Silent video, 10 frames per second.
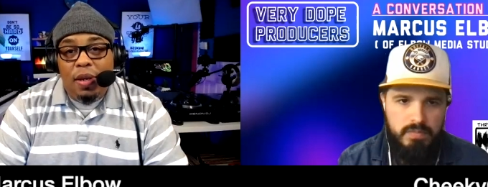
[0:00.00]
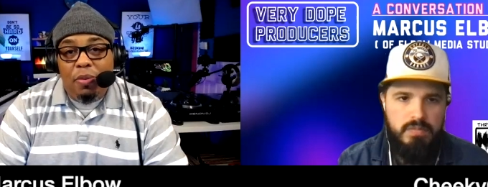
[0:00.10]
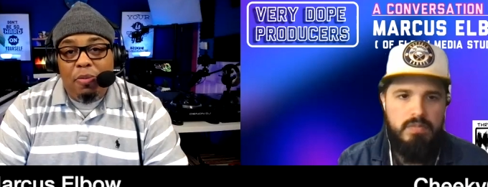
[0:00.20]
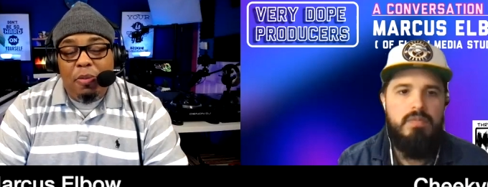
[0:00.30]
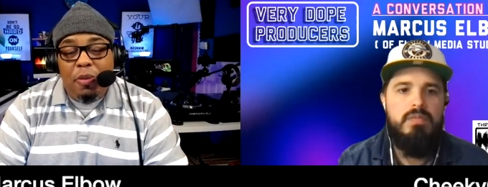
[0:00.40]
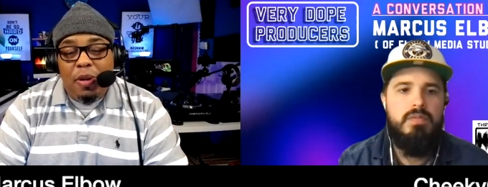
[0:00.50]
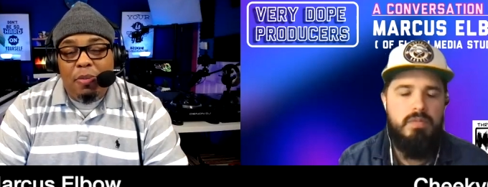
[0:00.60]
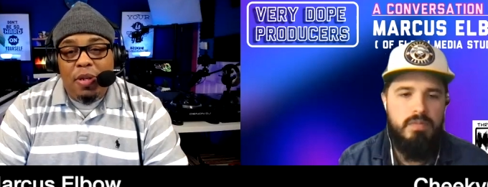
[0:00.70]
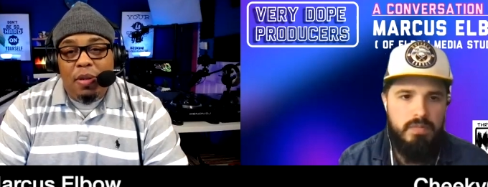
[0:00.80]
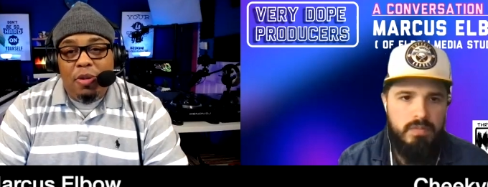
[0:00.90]
Speaker 1: remember
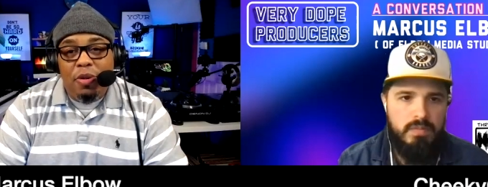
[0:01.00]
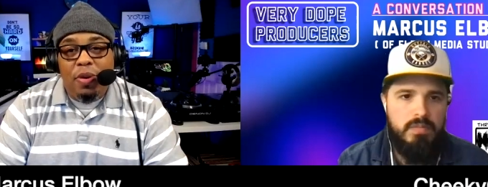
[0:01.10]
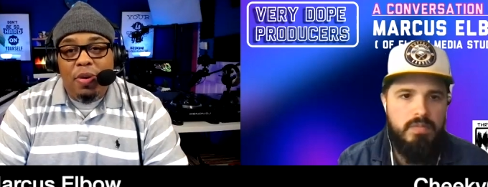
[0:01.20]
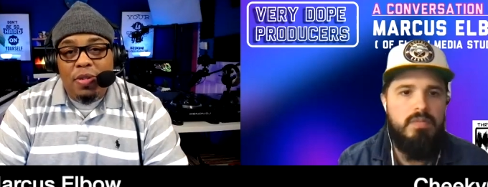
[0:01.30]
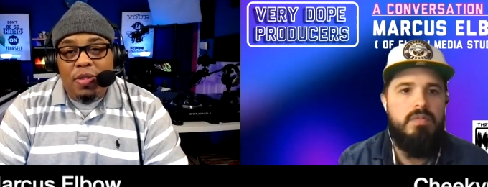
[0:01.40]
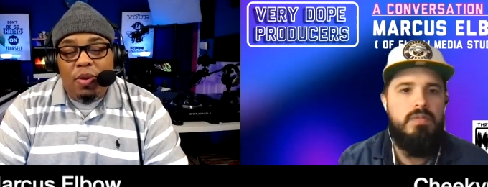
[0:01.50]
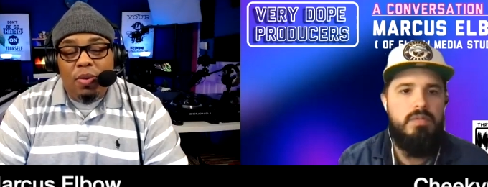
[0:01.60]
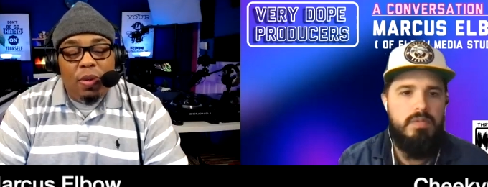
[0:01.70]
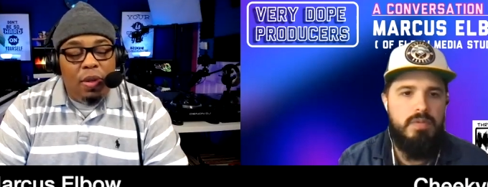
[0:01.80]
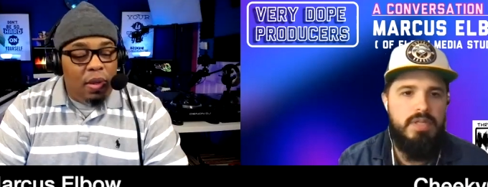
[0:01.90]
I'm a, I'm a nerd,
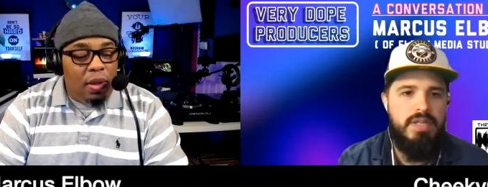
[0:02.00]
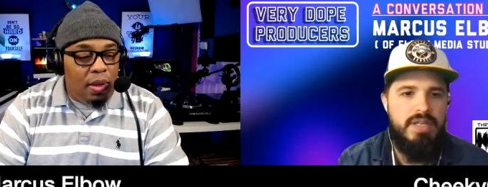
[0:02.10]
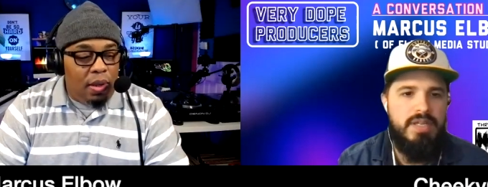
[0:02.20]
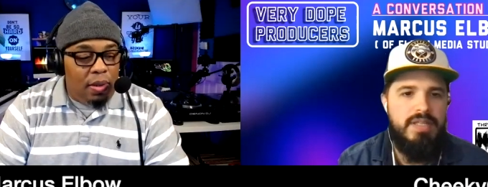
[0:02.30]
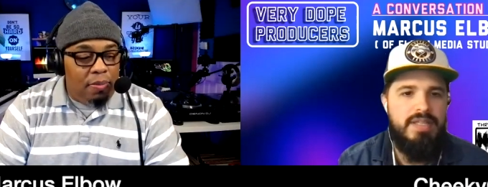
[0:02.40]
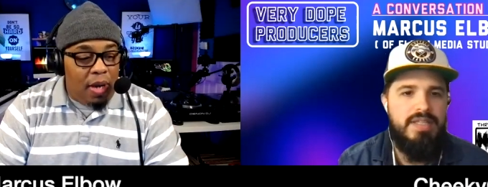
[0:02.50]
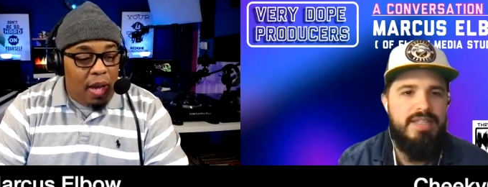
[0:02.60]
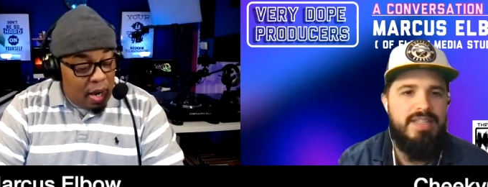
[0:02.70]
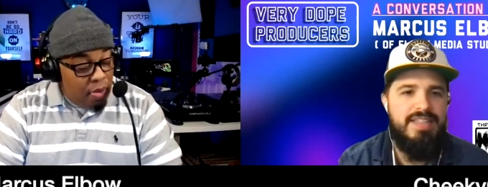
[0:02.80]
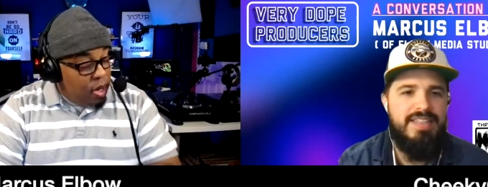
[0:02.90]
so yeah. Uh, but
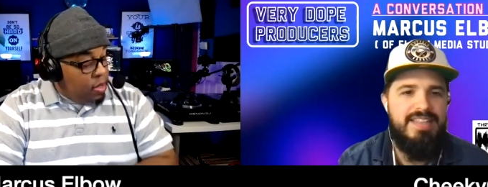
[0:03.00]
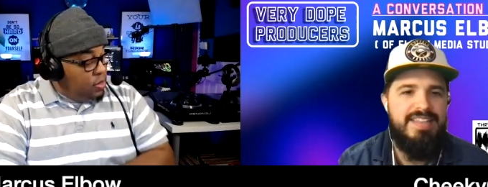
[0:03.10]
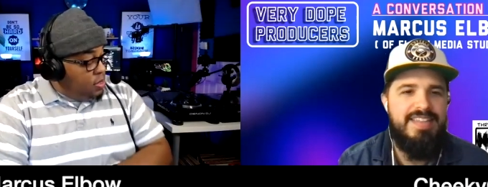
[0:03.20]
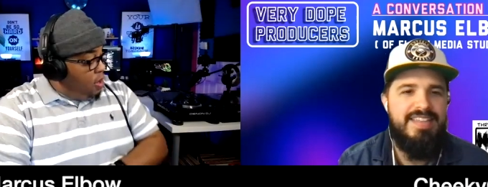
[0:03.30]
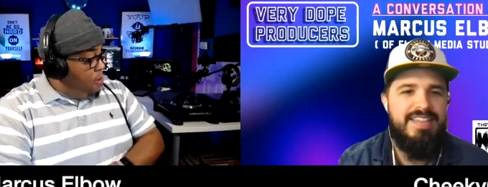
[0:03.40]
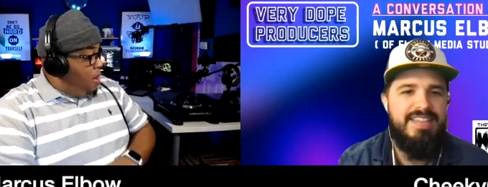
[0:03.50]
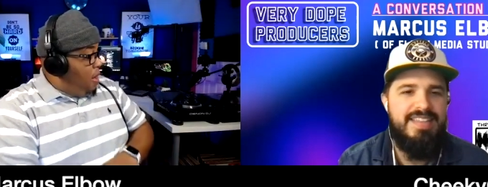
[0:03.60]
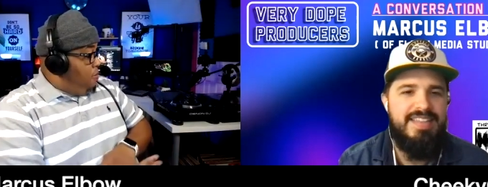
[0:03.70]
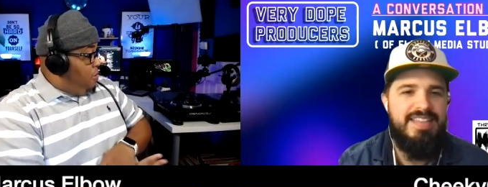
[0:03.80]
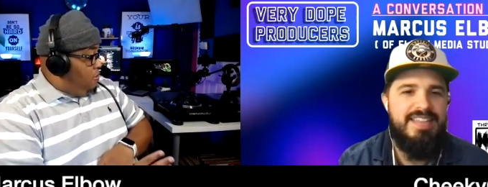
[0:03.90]
I got records all
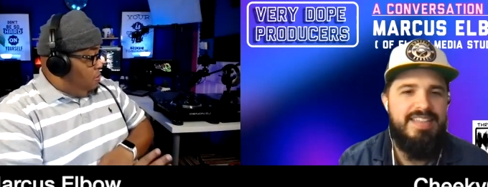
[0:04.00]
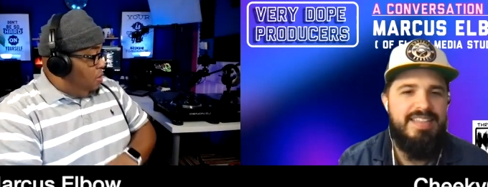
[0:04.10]
behind me.